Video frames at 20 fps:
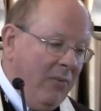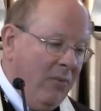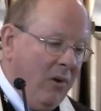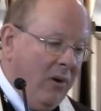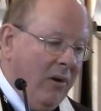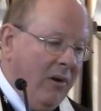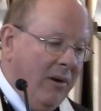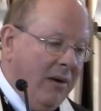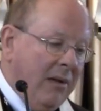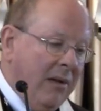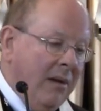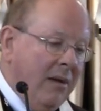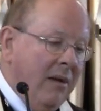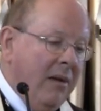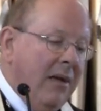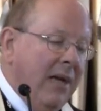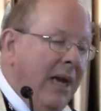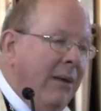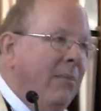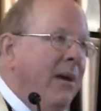word.
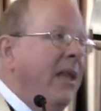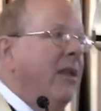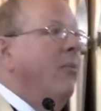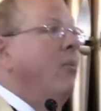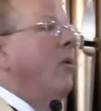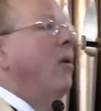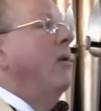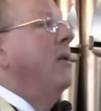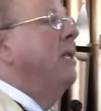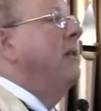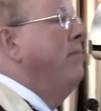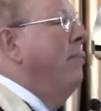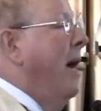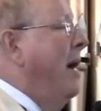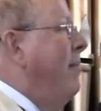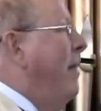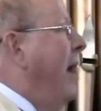And may the words of my